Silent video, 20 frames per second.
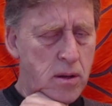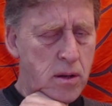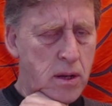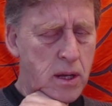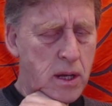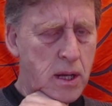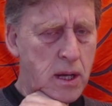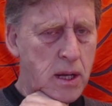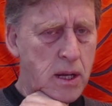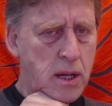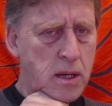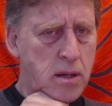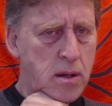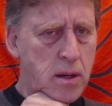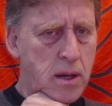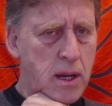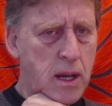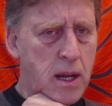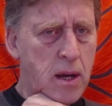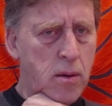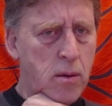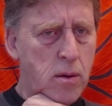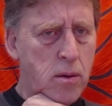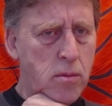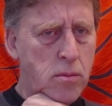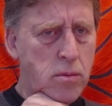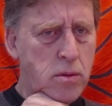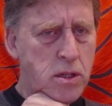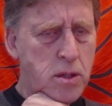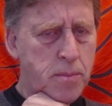and now what
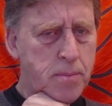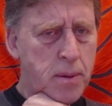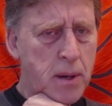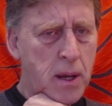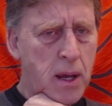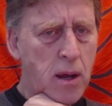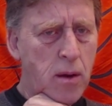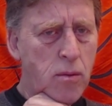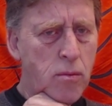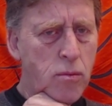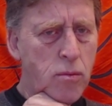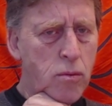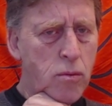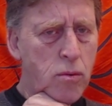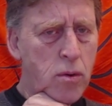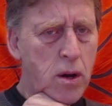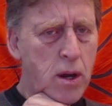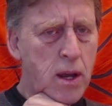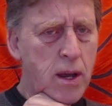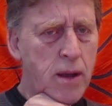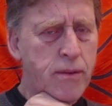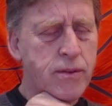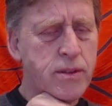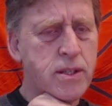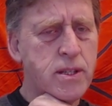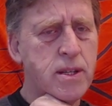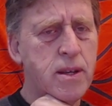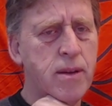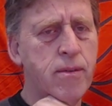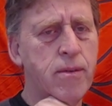would you play? Rook
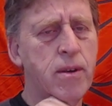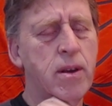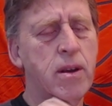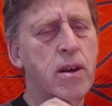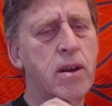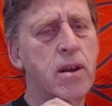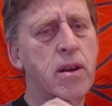f7,